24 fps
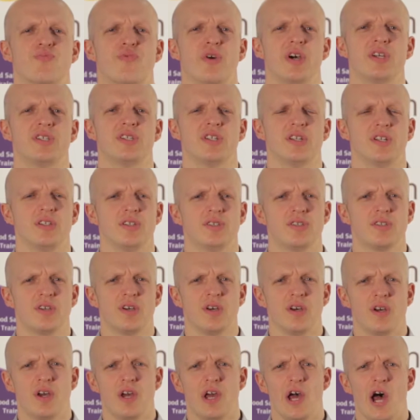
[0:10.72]
precedence
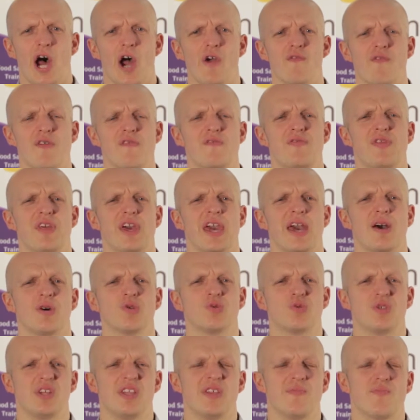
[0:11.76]
over everything
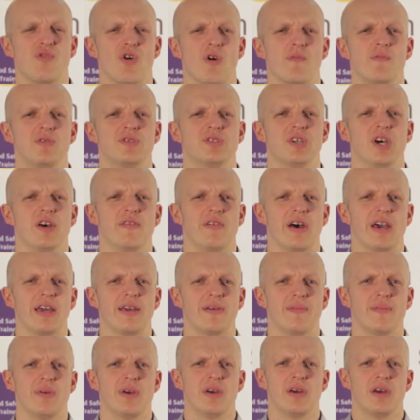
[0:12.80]
else within the primary
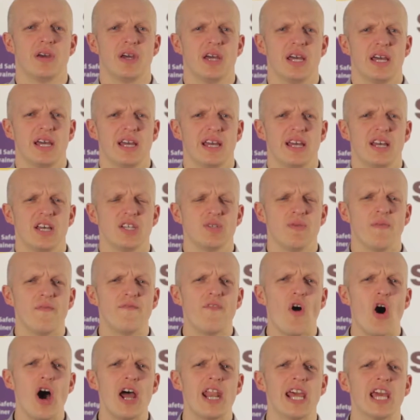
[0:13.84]
survey. Some
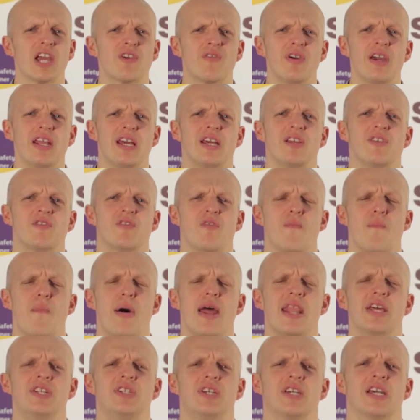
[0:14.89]
vital ingredients to
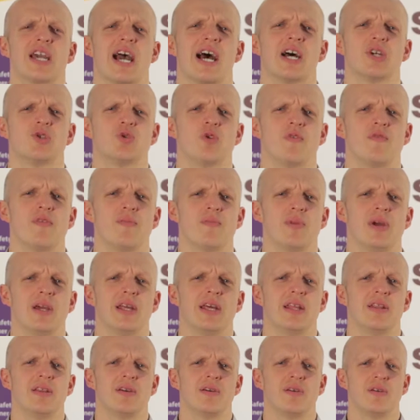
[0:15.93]
managing catastrophic
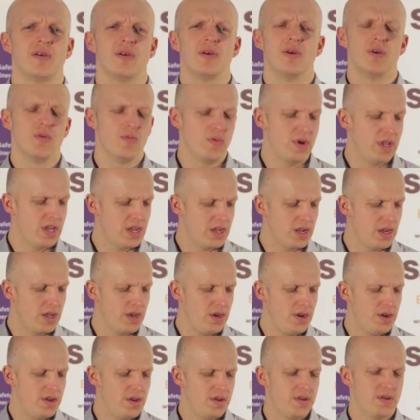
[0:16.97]
bleeding will
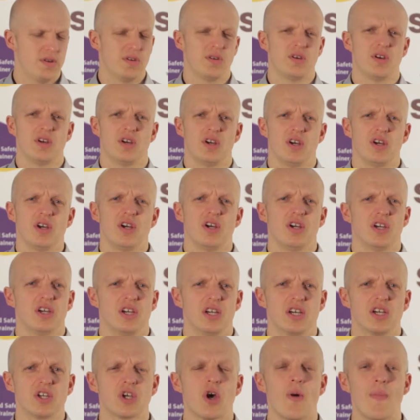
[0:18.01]
include
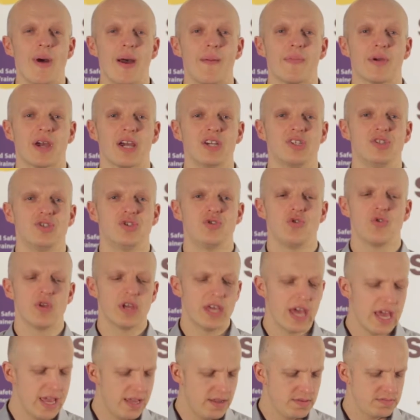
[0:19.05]
combat application
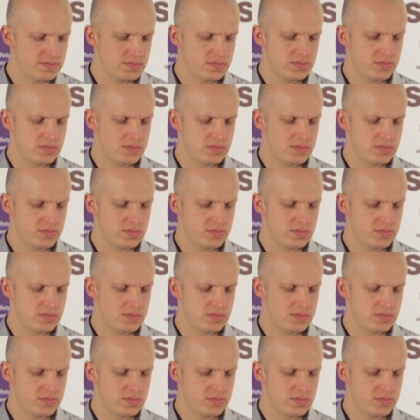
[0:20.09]
tourniquet,